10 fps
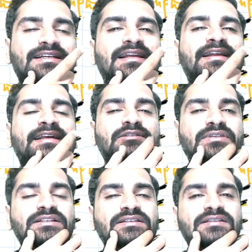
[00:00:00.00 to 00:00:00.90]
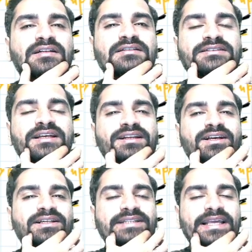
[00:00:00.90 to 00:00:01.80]
areas means the
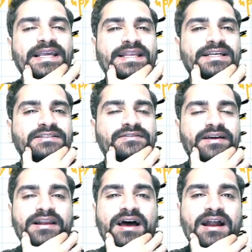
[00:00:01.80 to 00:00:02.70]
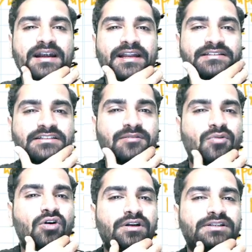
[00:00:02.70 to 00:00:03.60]
sulcus areas where our denture
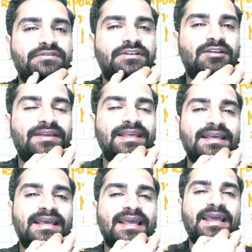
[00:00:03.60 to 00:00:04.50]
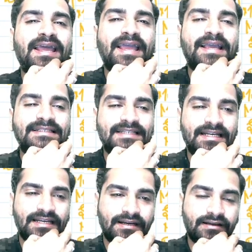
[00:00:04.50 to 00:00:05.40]
borders will be
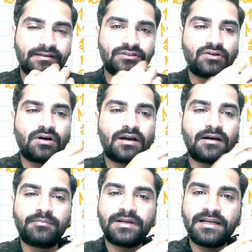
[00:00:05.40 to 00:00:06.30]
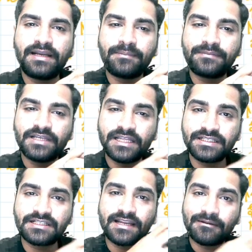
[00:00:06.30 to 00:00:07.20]
extended. So a complete
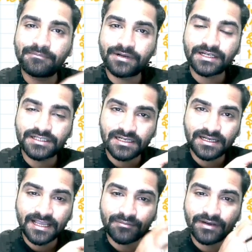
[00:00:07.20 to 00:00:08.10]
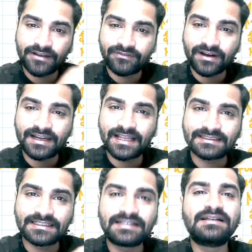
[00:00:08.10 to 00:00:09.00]
denture impression can be defined as a